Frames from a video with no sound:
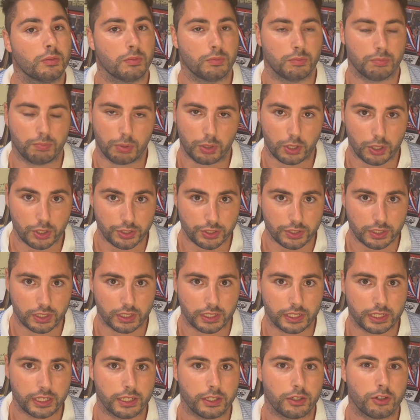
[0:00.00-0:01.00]

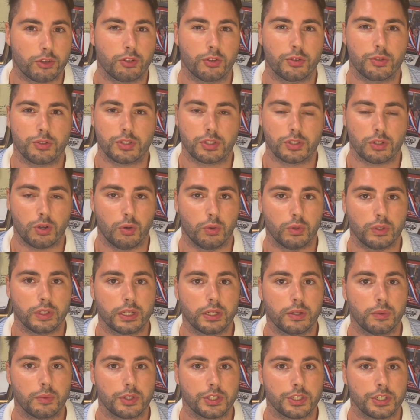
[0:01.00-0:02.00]
personally Cruises Only,
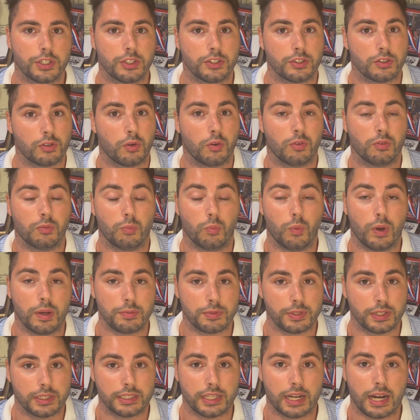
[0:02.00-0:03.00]
which is a
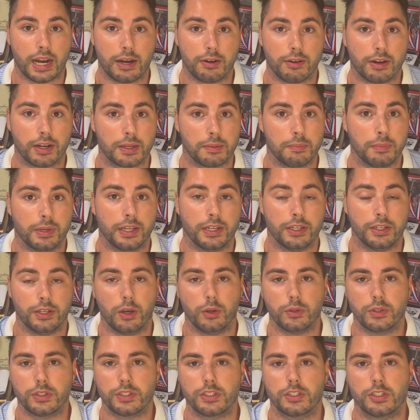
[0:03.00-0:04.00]
website that I recommend, no,
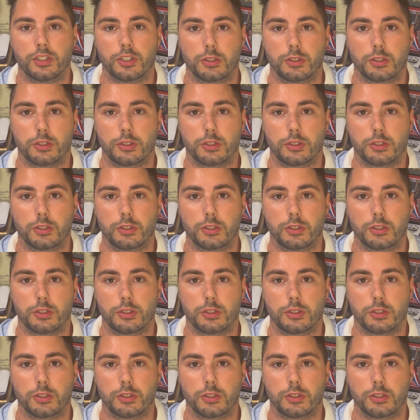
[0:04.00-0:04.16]
this isn't